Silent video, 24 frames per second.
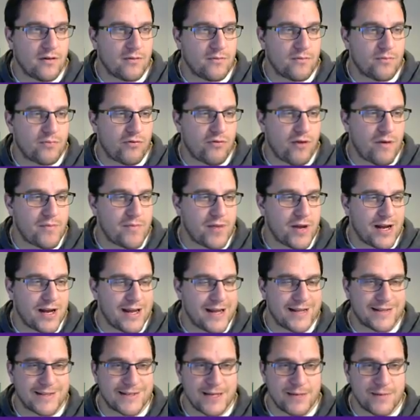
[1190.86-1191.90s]
Premier
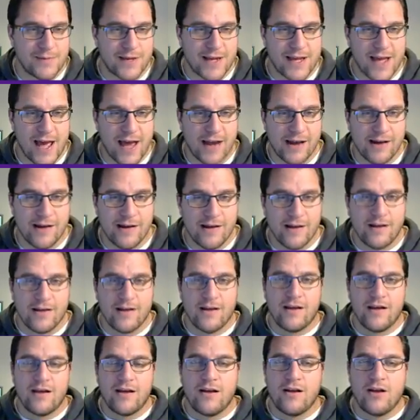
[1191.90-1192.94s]
League team again.
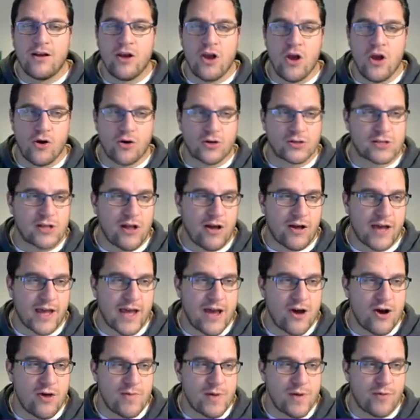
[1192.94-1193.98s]
Looks like
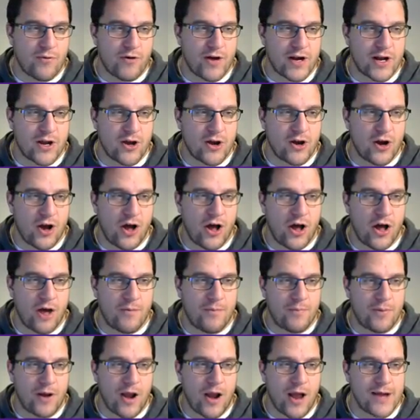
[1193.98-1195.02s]
he'll be pretty good.
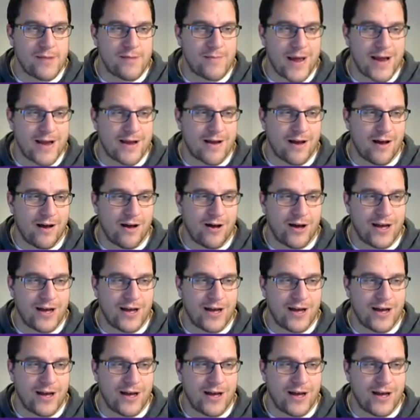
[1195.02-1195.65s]
Uh, playmaker.